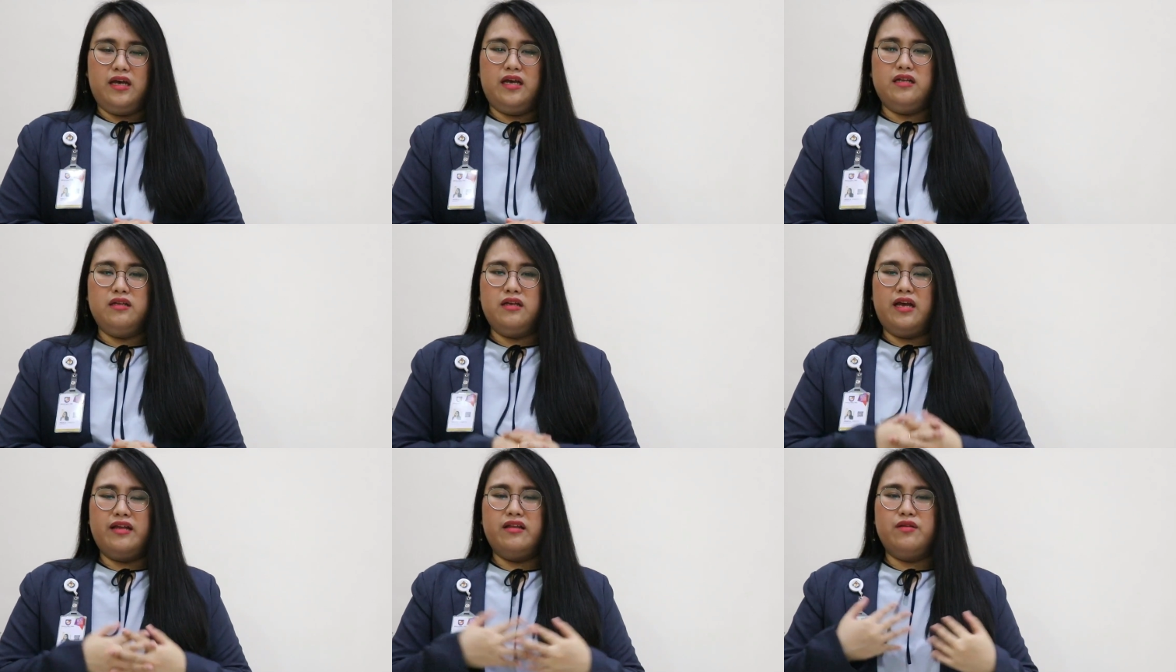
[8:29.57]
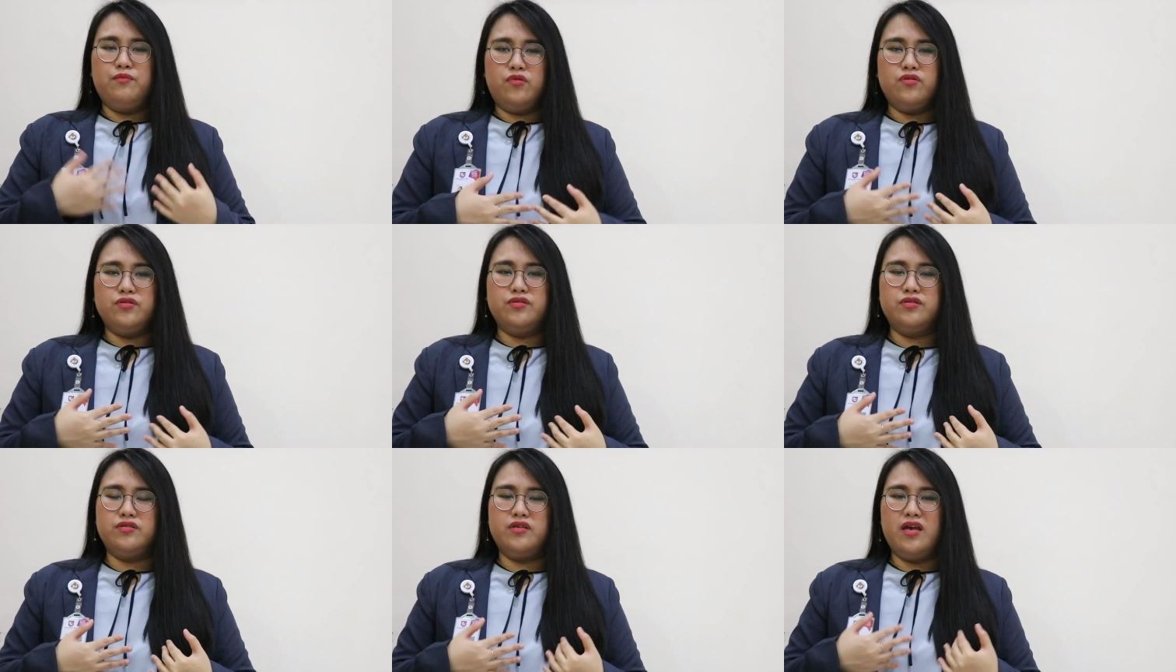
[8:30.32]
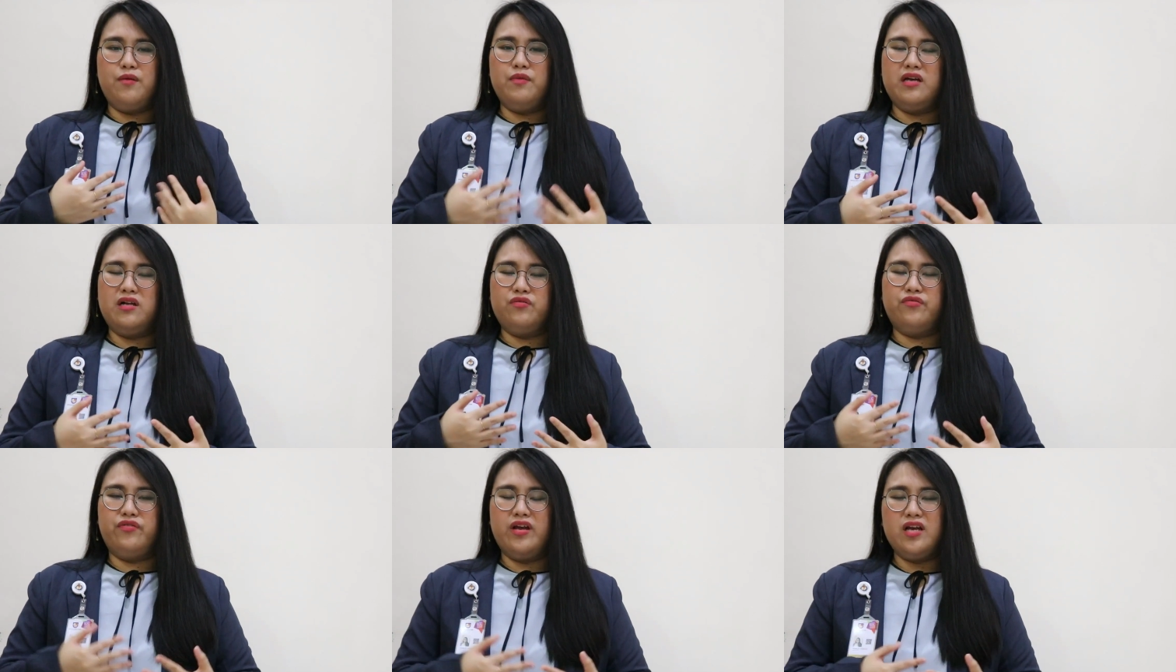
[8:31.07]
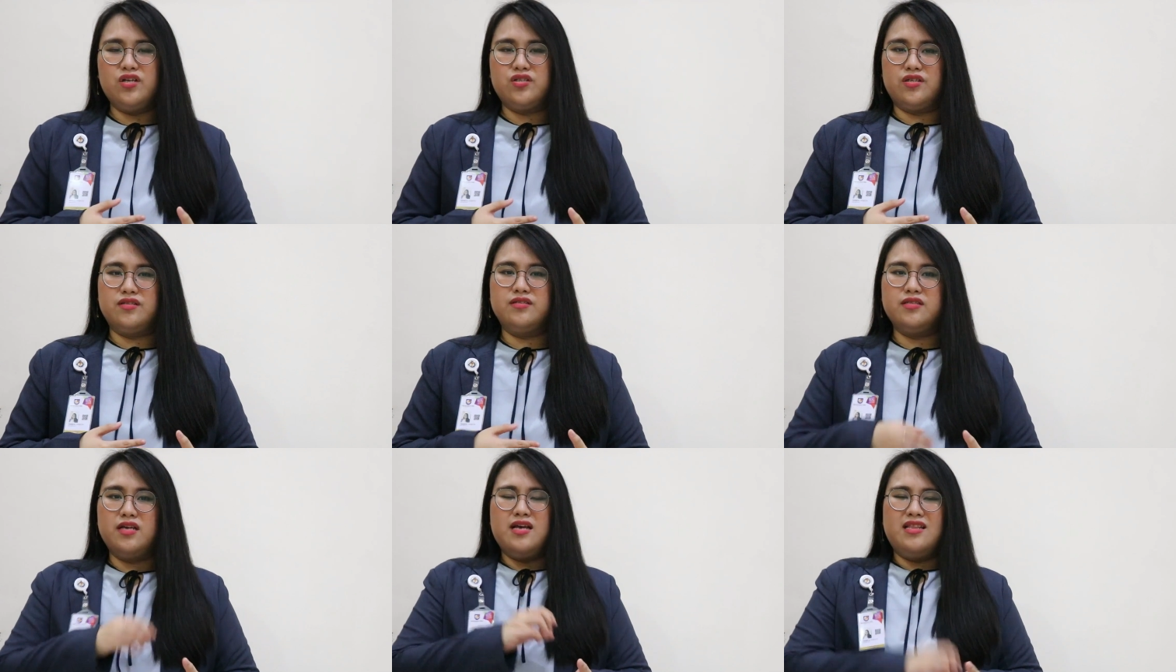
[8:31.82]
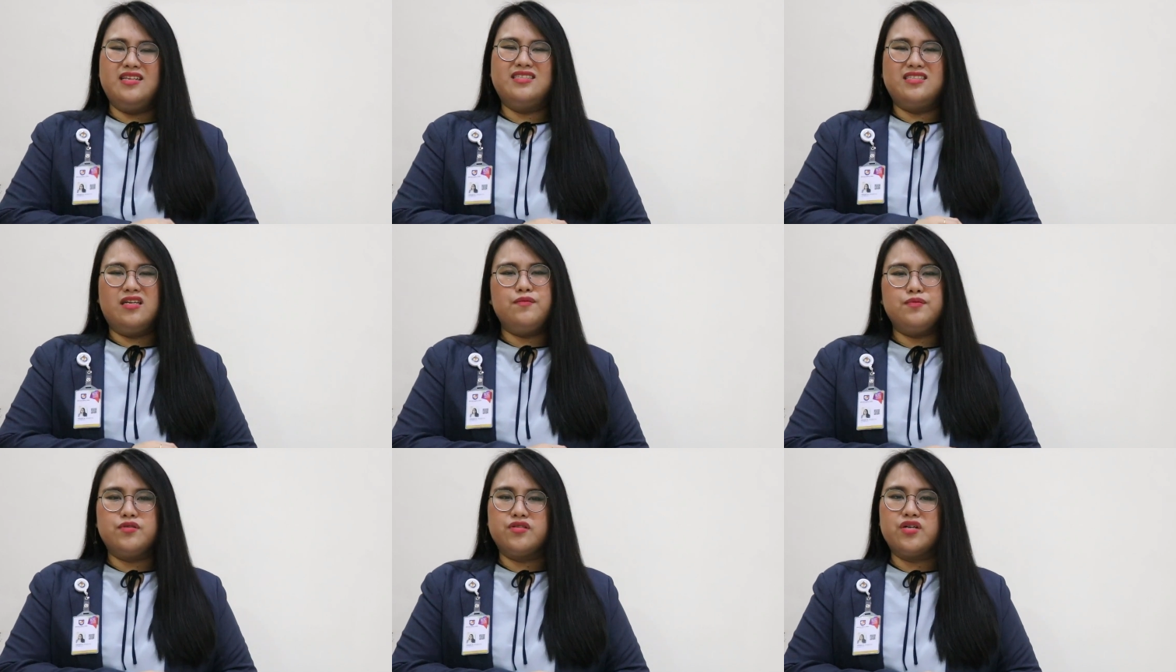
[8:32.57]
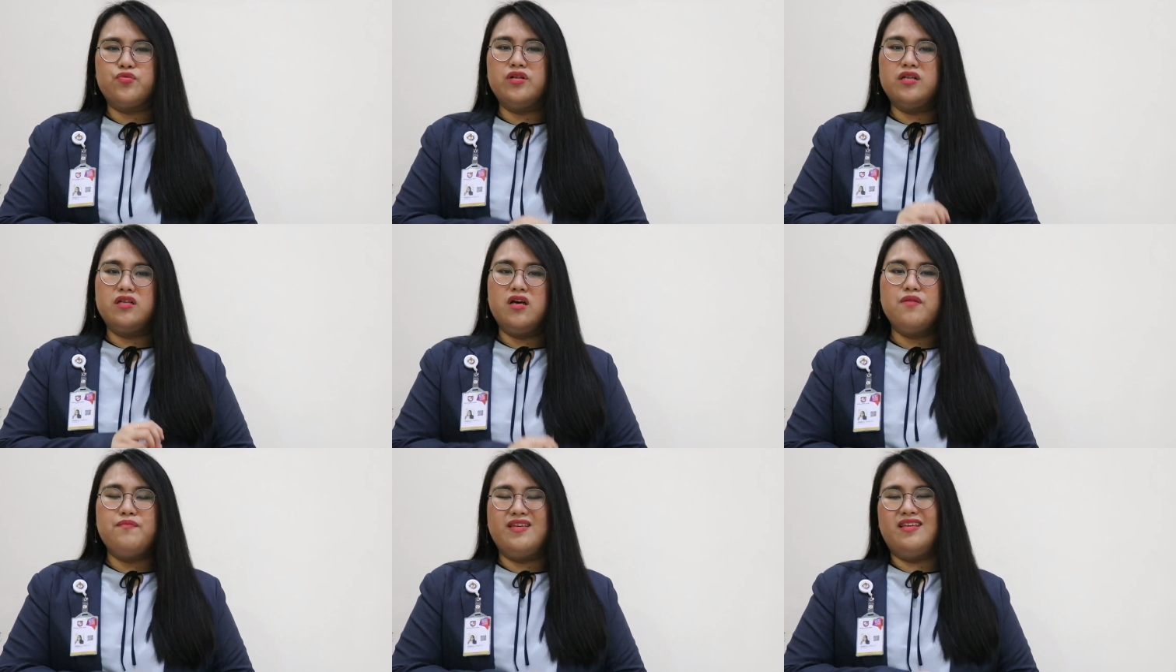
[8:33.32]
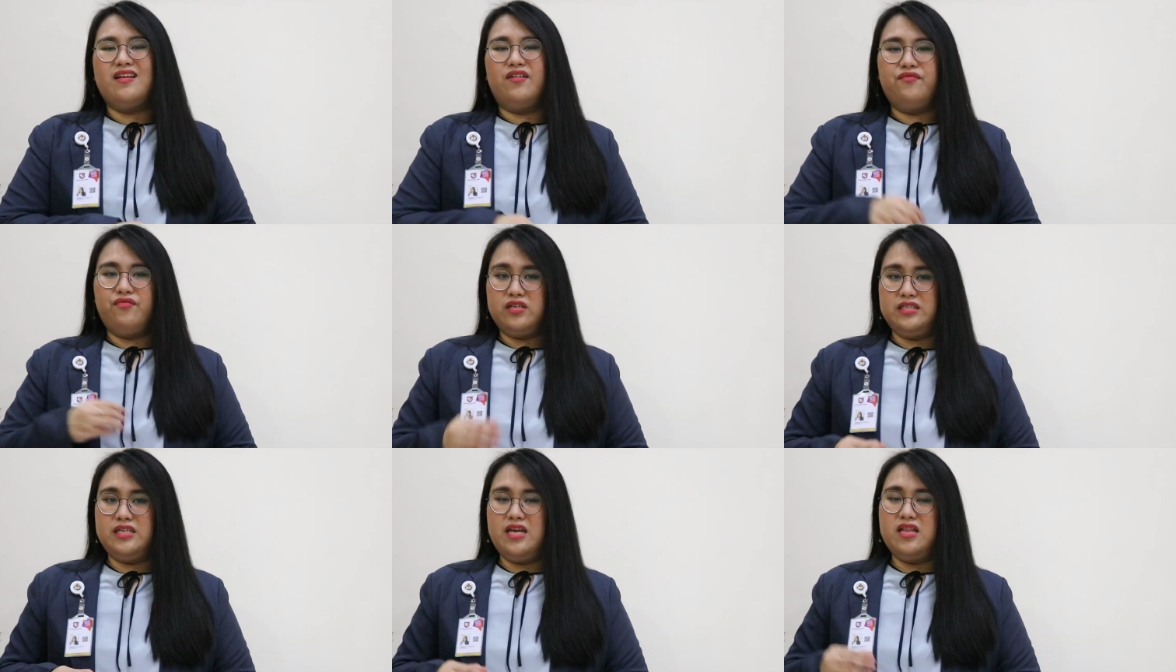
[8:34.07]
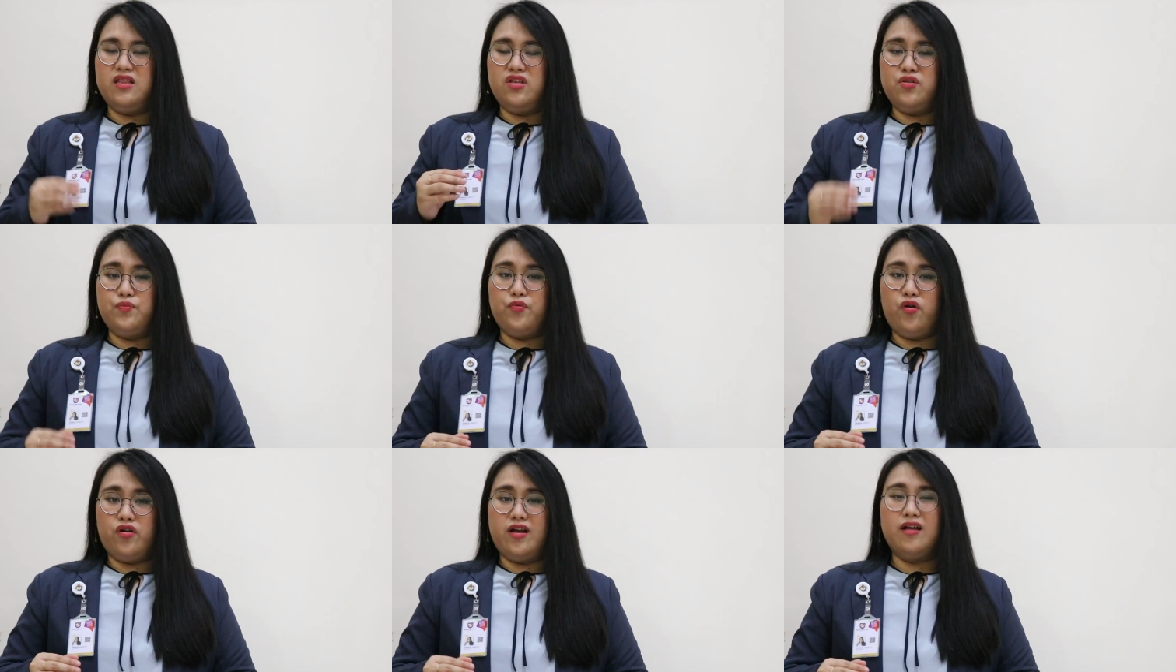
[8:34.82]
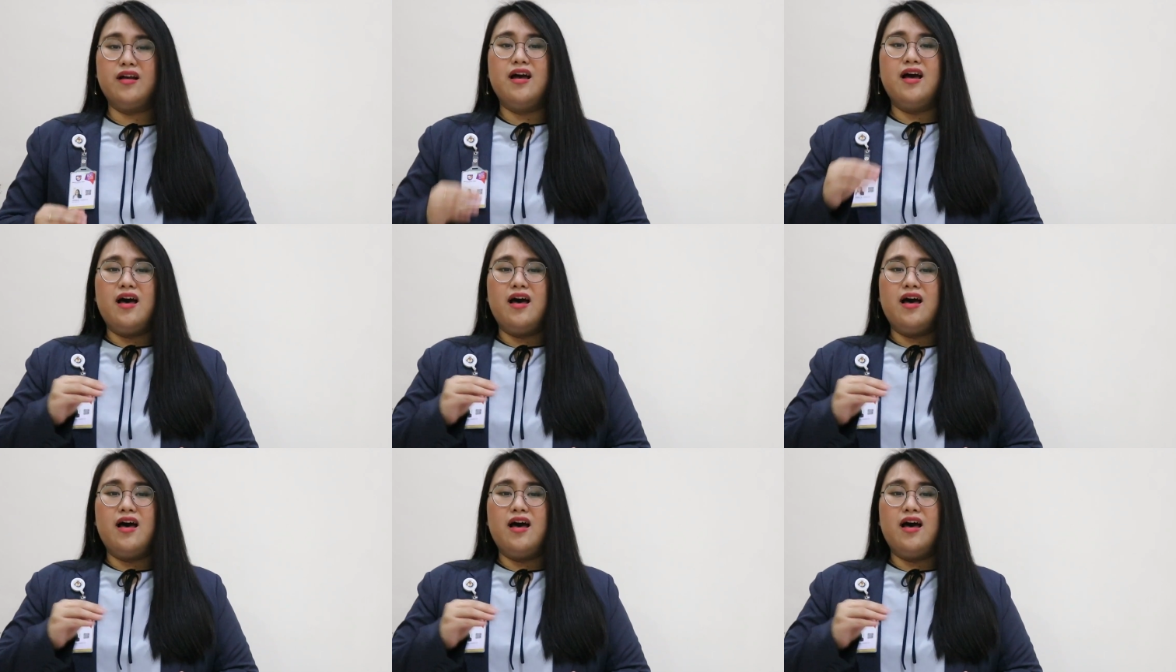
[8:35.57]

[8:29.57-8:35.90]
And in most chemical reactions, the substrate will not be converted into the product